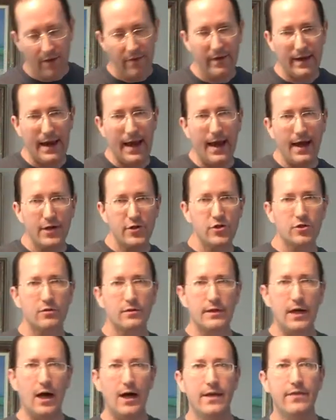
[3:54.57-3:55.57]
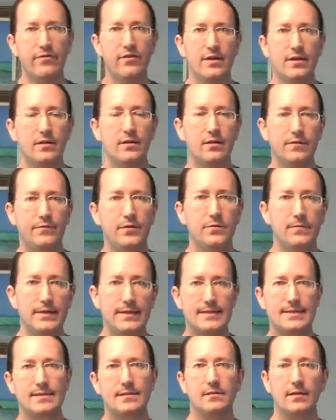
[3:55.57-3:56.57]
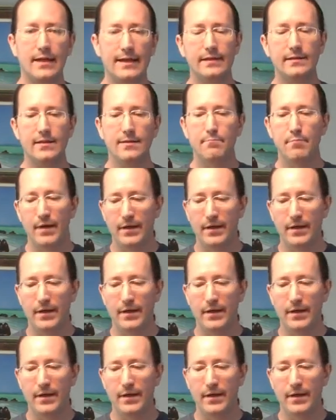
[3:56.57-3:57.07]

They actually, I think, give you a slightly